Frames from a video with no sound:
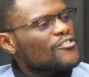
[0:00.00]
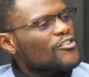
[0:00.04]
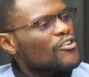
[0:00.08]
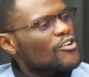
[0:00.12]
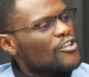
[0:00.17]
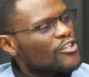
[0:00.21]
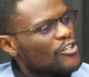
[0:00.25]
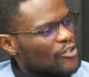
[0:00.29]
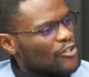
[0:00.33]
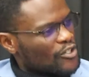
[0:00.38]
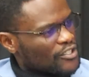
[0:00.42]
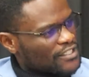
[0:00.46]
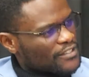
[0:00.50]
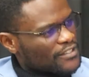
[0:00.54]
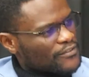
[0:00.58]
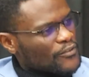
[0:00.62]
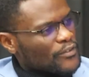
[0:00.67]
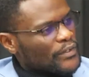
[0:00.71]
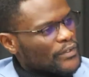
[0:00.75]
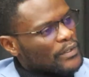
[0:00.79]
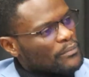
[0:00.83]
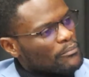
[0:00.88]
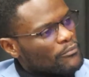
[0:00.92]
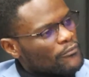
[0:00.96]
all lost
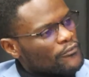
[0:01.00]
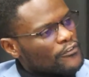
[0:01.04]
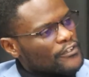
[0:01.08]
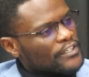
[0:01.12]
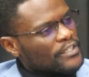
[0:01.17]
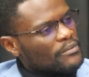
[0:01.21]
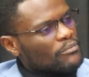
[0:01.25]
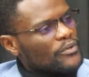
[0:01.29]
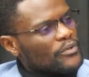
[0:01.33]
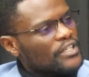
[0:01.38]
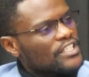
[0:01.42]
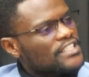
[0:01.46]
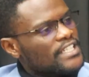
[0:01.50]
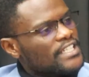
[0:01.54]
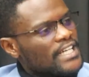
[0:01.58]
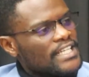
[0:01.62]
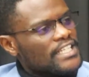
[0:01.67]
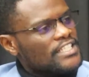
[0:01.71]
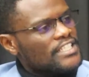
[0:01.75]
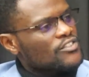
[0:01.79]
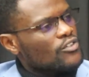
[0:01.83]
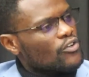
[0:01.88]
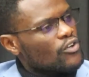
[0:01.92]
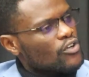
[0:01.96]
for the boy
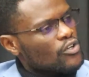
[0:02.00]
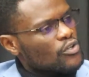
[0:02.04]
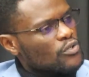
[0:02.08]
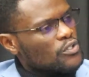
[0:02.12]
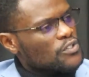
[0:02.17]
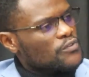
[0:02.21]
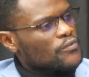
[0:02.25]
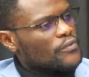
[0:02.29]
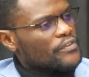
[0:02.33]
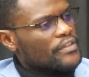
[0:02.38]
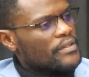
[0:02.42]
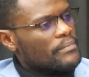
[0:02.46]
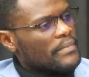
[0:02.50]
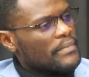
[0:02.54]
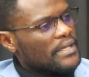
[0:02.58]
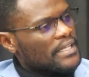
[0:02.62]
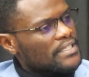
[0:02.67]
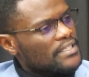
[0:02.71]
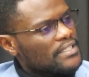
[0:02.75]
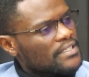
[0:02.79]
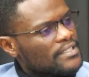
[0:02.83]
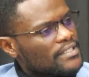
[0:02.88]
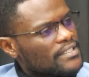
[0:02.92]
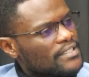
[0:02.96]
child? Is all lost for the
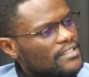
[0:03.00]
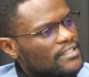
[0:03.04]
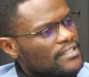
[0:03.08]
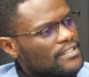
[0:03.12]
men?